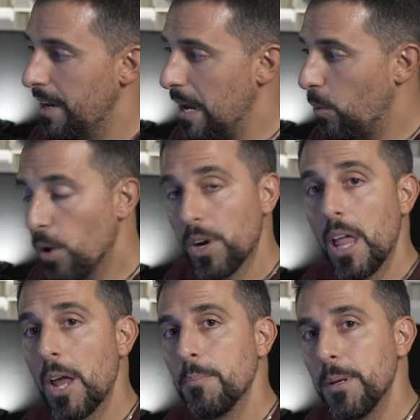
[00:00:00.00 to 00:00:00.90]
Now, what a
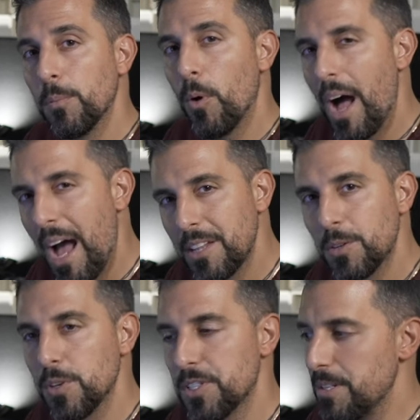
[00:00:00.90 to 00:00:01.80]
lot of people
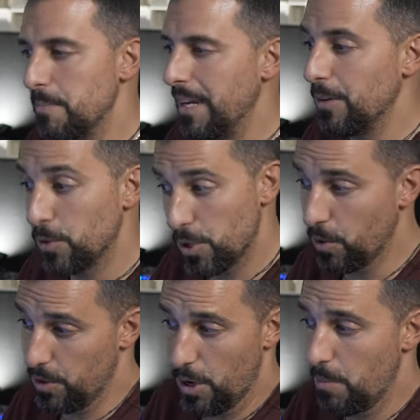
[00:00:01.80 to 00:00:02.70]
underestimate or
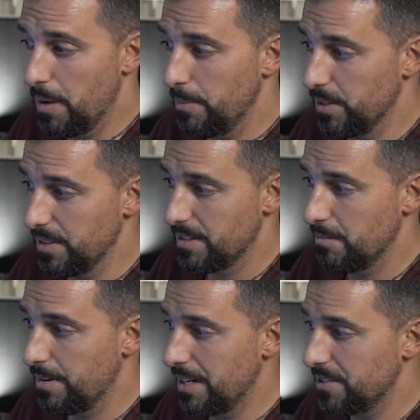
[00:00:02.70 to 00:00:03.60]
don't know maybe at this
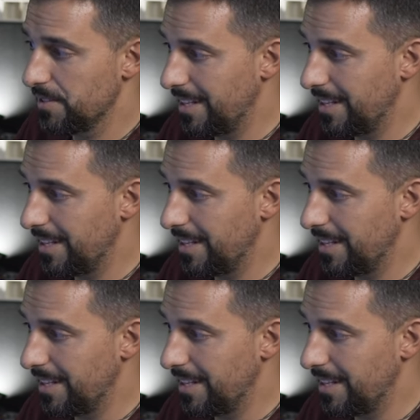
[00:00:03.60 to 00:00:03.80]
compressor,